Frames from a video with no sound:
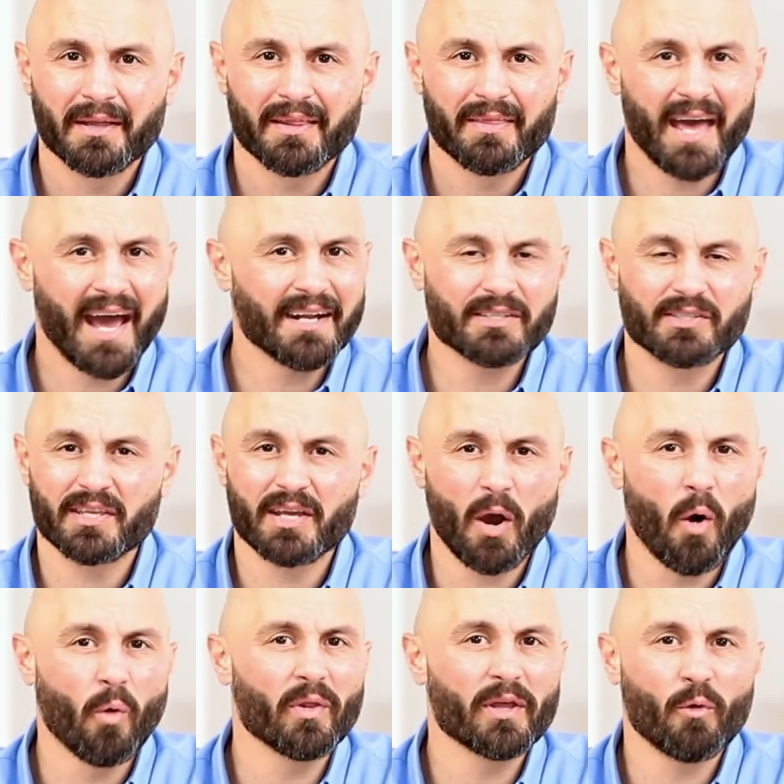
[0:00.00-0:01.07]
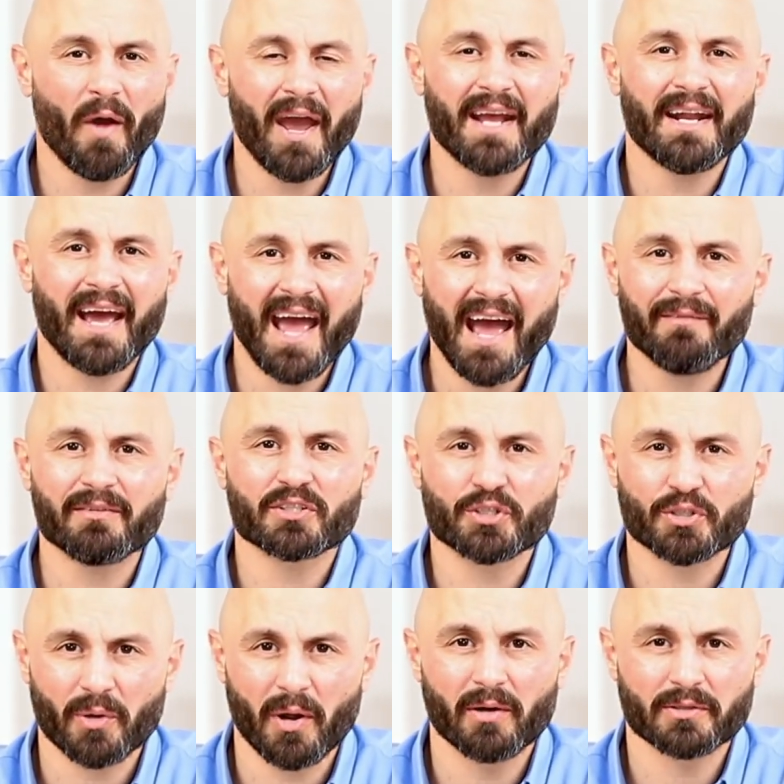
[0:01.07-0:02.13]
that is the only way to have a
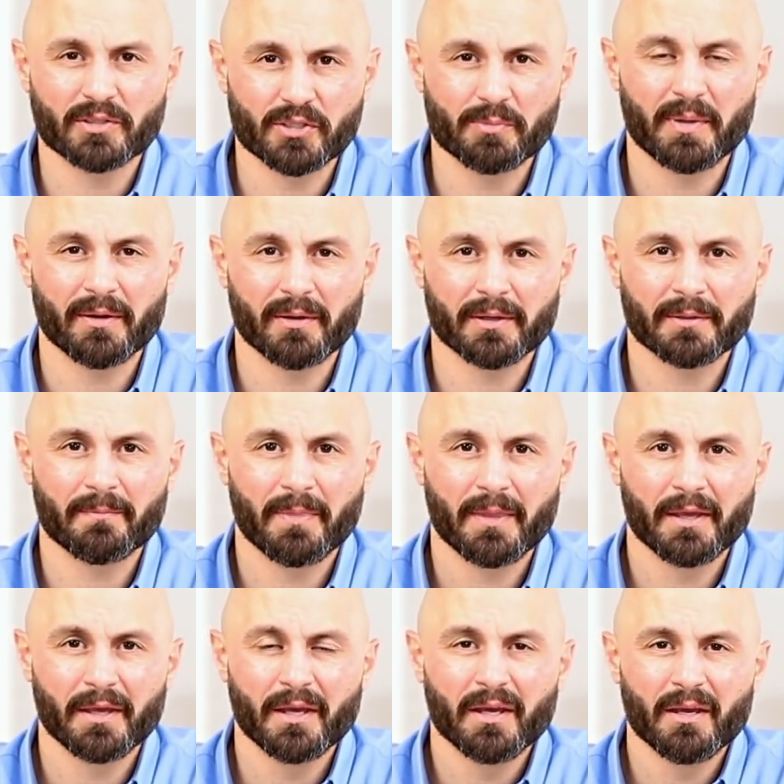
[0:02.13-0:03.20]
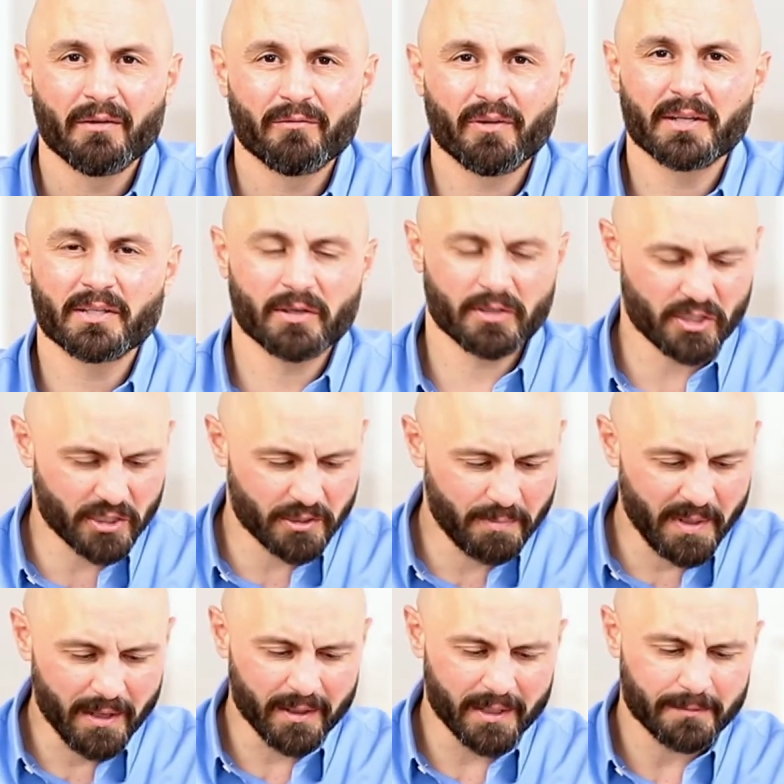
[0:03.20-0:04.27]
strong spirit. Friend, your
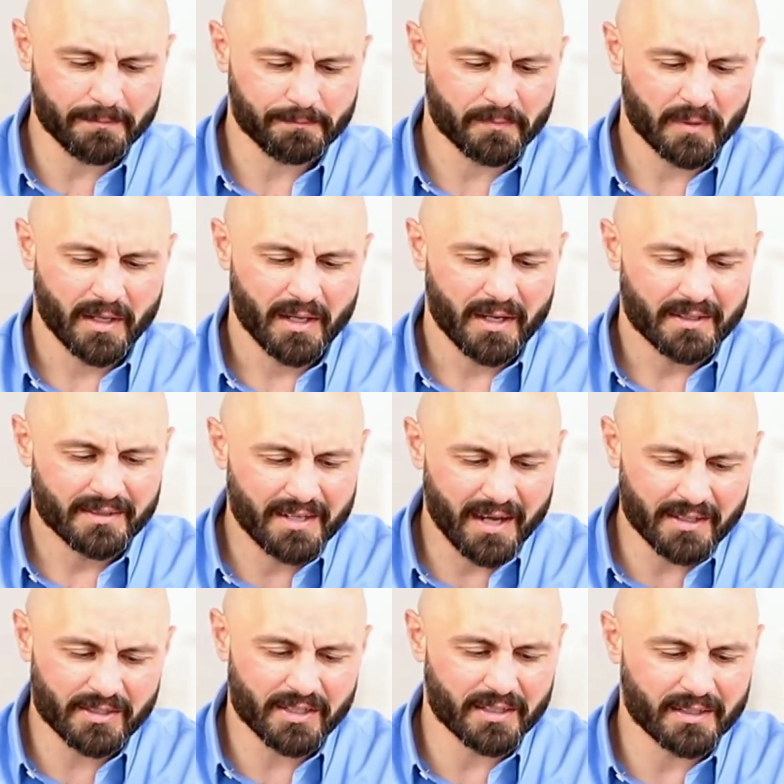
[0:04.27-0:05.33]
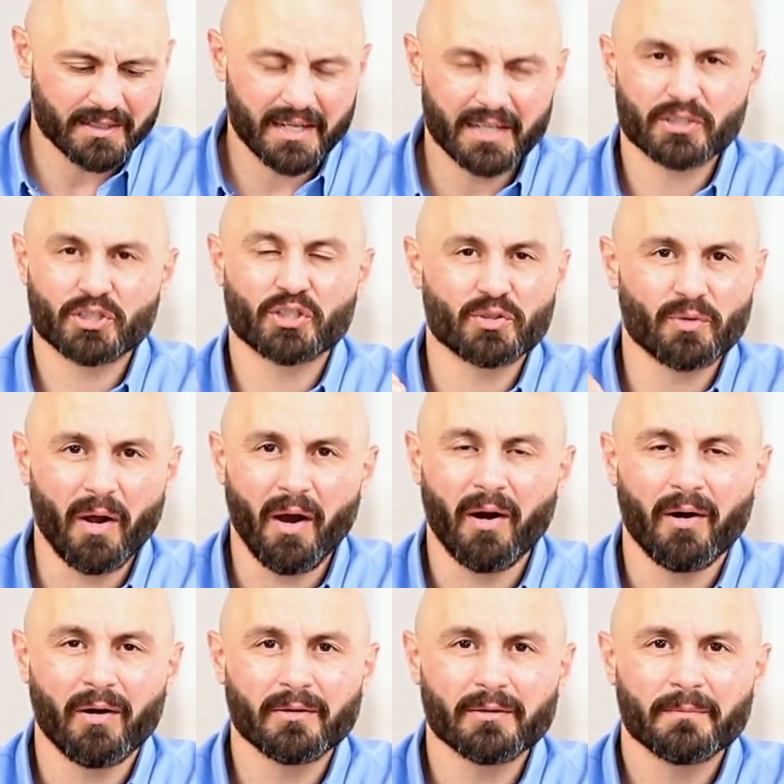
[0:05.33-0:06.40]
spirit doesn't get
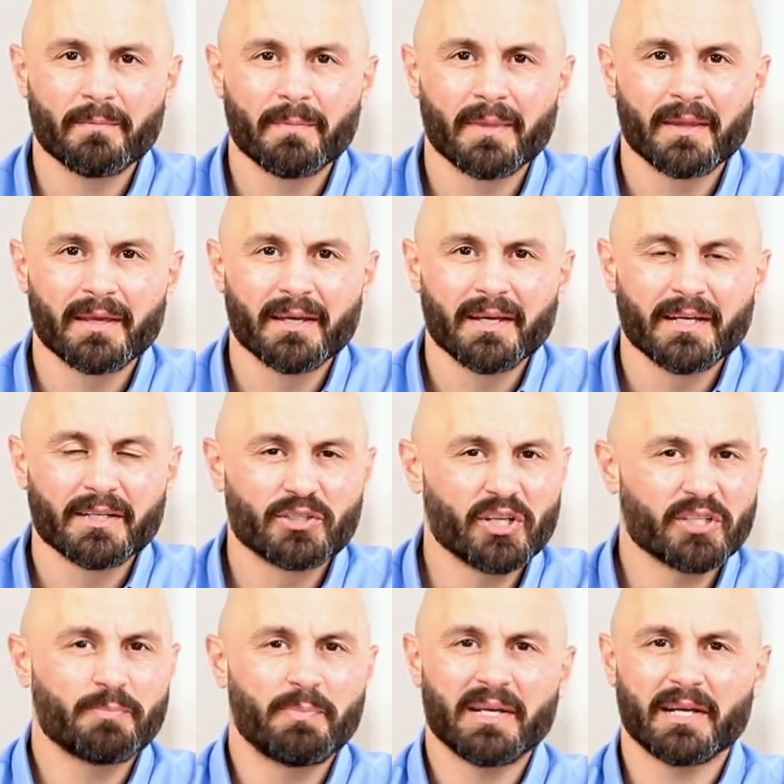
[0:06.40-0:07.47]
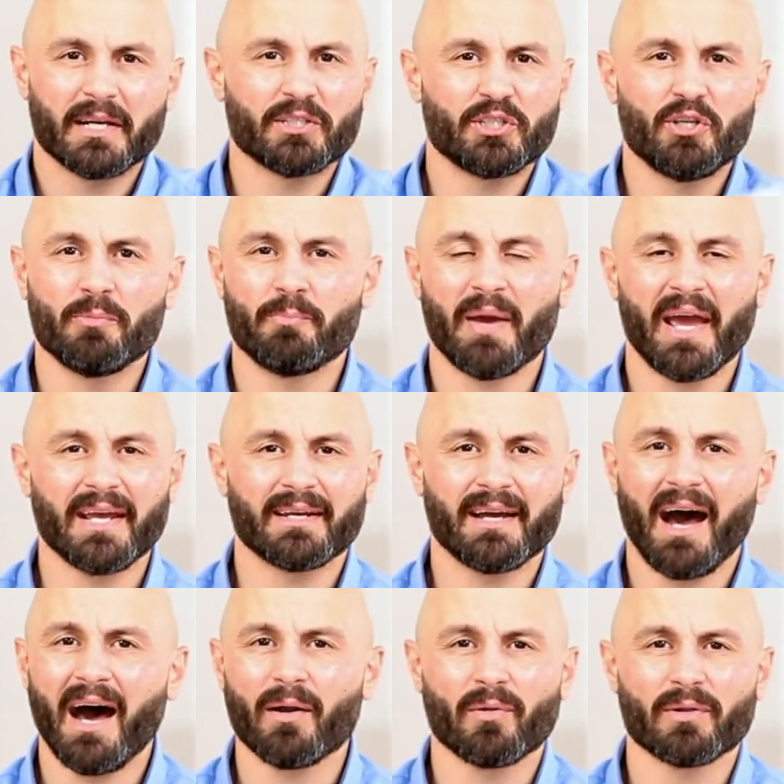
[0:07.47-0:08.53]
strong just because you beg
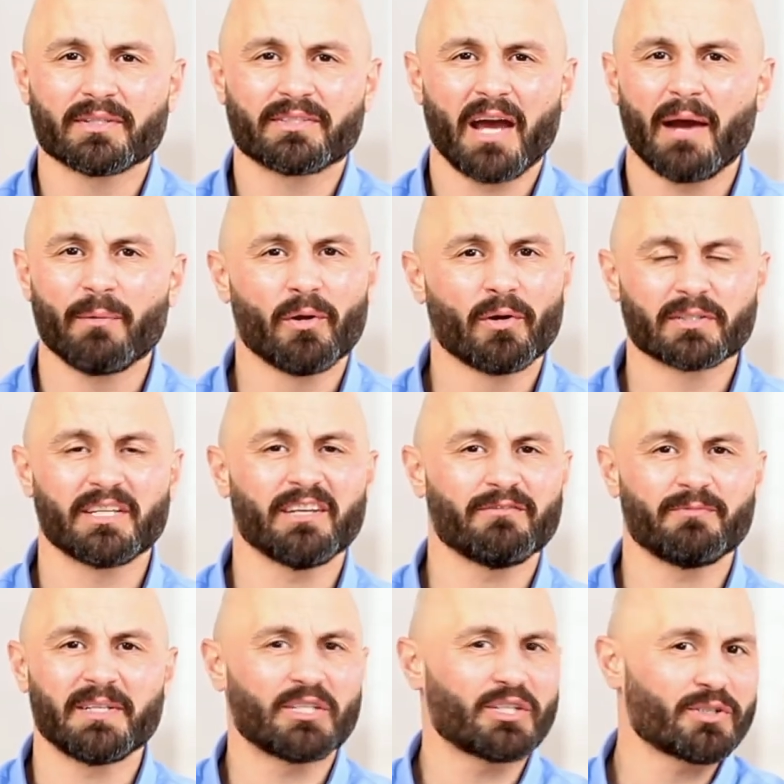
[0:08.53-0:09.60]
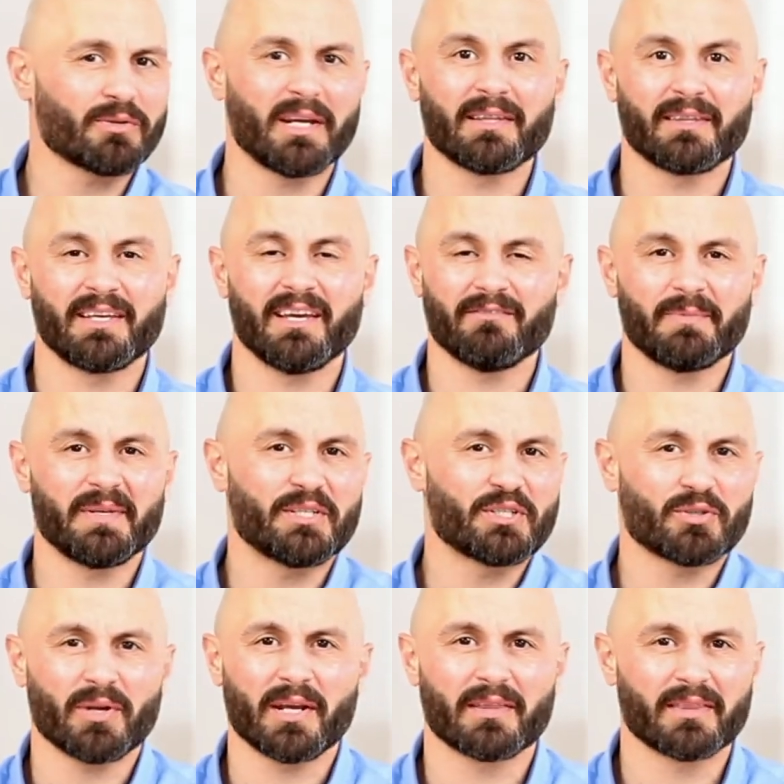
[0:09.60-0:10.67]
God all the time, Lord, give me strength, give me
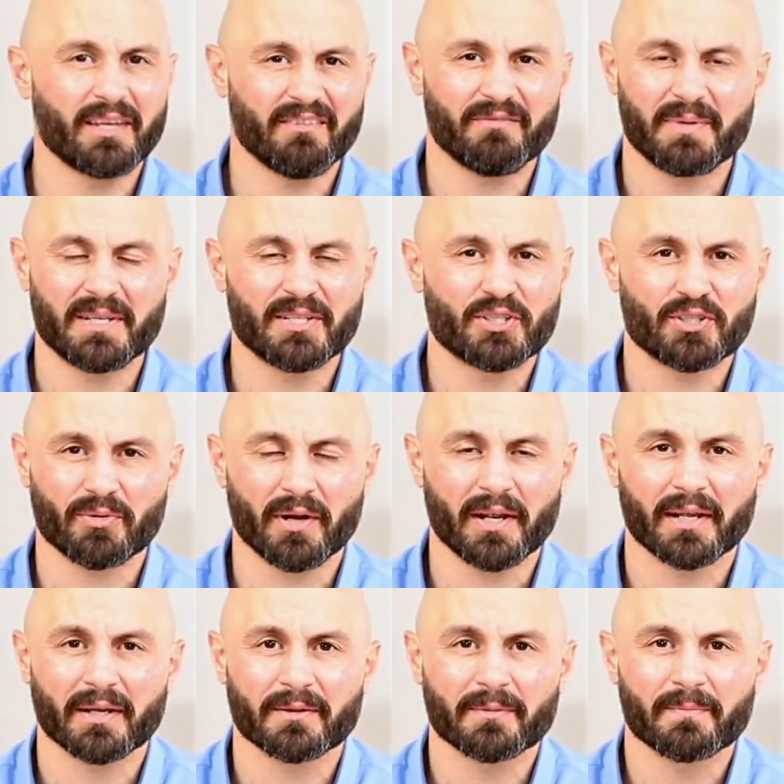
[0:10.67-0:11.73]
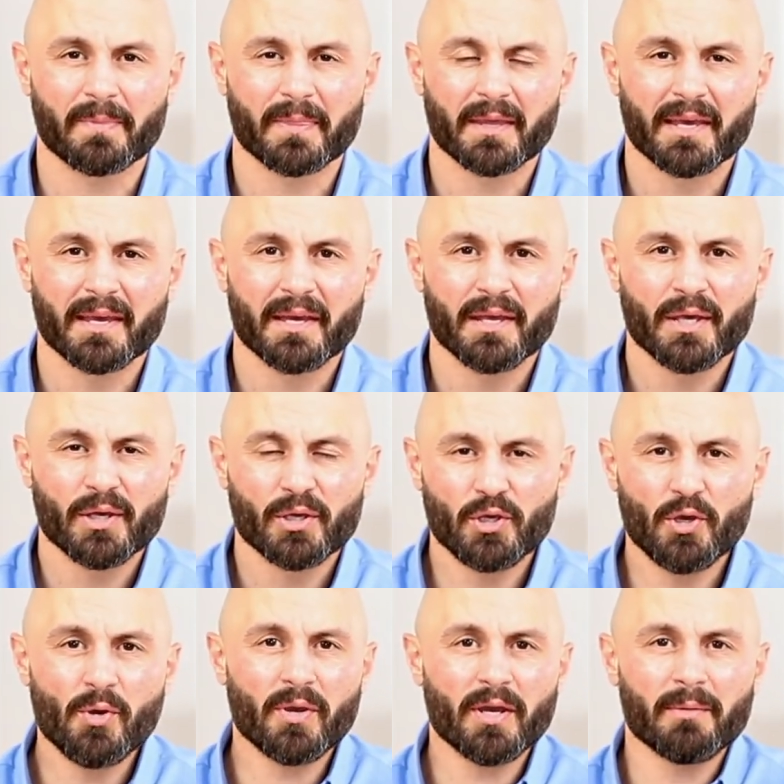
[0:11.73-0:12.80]
strength, give me strength.
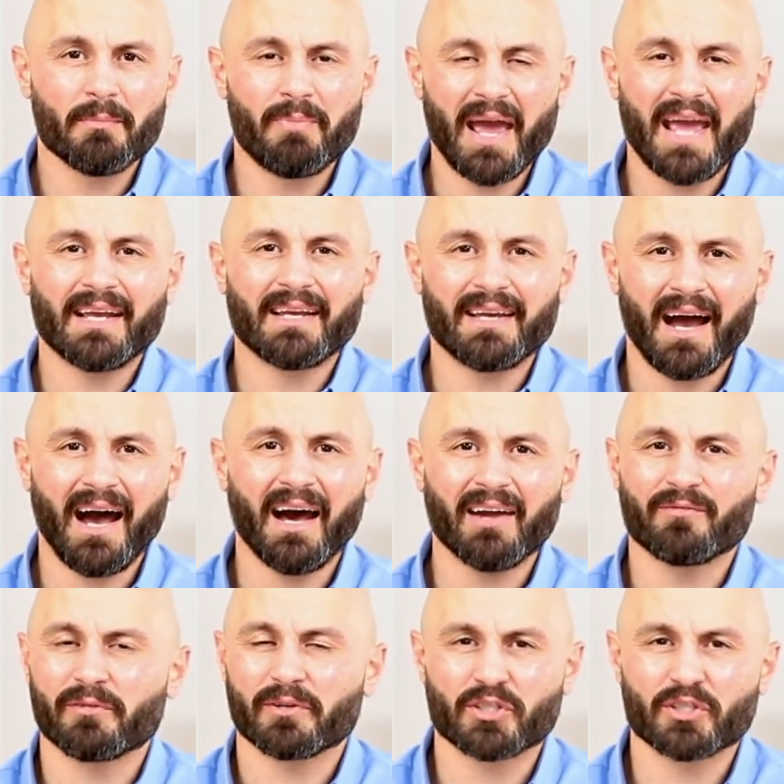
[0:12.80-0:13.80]
You can beg God for